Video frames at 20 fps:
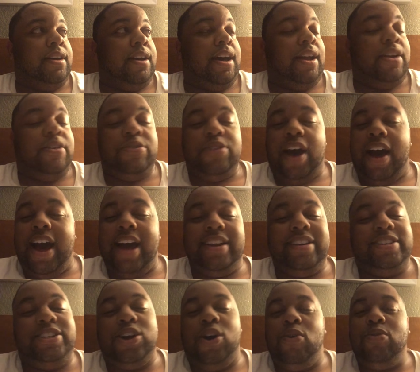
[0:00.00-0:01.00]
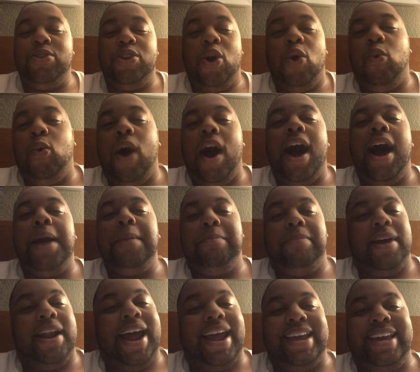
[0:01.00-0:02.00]
I don't I don't know why,
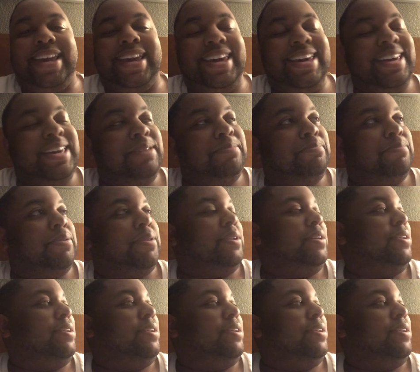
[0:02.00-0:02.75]
but I keep